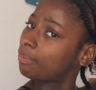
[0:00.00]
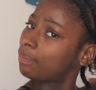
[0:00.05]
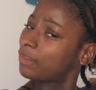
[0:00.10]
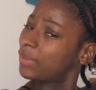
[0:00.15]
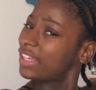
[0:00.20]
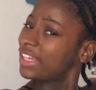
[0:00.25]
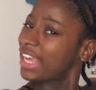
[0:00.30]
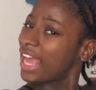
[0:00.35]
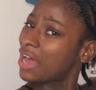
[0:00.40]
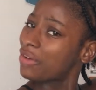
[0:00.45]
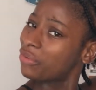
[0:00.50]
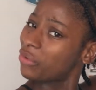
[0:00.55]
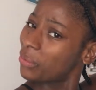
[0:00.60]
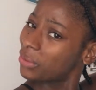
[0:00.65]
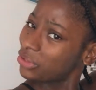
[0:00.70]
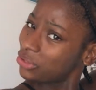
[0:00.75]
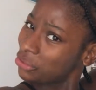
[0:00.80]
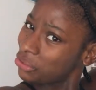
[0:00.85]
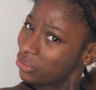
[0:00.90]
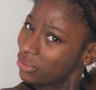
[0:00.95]
be careful
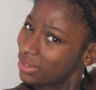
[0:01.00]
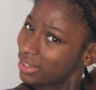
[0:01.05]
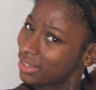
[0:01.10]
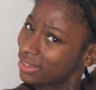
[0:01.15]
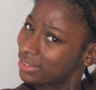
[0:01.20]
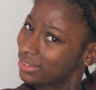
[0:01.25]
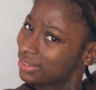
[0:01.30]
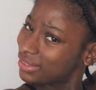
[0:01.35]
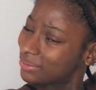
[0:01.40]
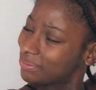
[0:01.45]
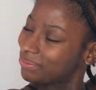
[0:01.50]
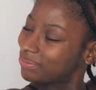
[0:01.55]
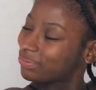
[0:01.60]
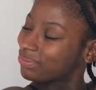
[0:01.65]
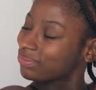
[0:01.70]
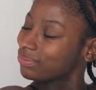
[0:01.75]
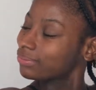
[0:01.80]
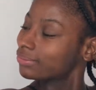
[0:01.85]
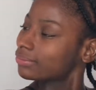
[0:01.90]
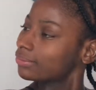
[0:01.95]
when you do this,
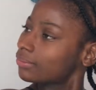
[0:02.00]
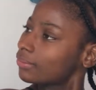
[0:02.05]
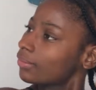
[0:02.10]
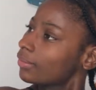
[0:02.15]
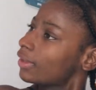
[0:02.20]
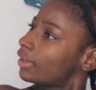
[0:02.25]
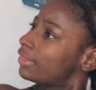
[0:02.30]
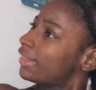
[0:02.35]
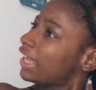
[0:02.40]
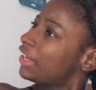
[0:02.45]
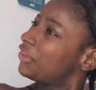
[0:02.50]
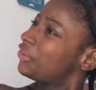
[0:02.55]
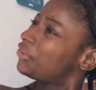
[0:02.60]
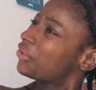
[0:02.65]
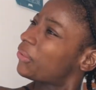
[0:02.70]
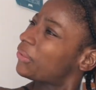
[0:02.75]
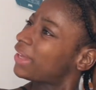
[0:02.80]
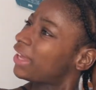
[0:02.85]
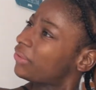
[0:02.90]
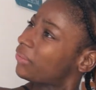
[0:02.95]
that you
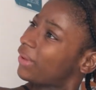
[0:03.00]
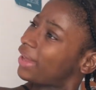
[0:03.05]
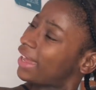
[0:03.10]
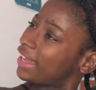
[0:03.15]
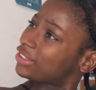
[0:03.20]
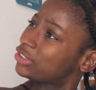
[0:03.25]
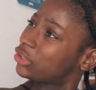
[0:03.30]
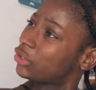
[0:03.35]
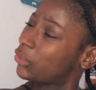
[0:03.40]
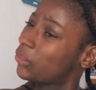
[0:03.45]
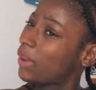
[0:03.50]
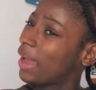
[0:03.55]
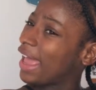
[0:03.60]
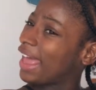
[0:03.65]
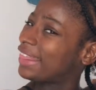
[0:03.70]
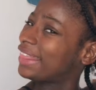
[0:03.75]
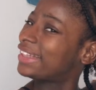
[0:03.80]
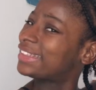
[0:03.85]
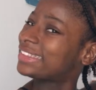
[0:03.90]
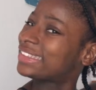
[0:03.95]
don't get your hair too wet
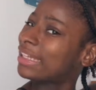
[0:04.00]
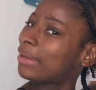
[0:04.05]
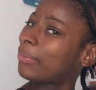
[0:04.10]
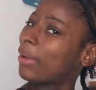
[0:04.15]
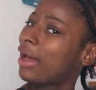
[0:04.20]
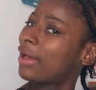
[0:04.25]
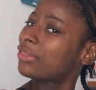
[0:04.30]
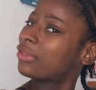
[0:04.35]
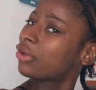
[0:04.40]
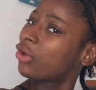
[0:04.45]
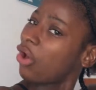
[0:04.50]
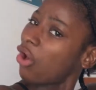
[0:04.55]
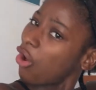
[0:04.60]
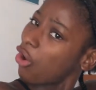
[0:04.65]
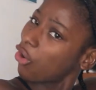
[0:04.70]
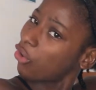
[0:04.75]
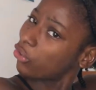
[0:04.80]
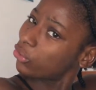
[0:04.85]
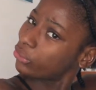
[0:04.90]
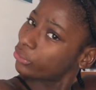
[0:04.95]
and then step out in the
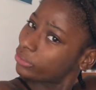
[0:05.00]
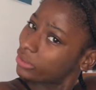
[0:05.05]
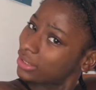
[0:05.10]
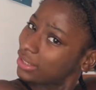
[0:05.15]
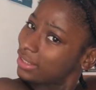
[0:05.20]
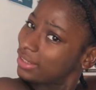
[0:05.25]
cold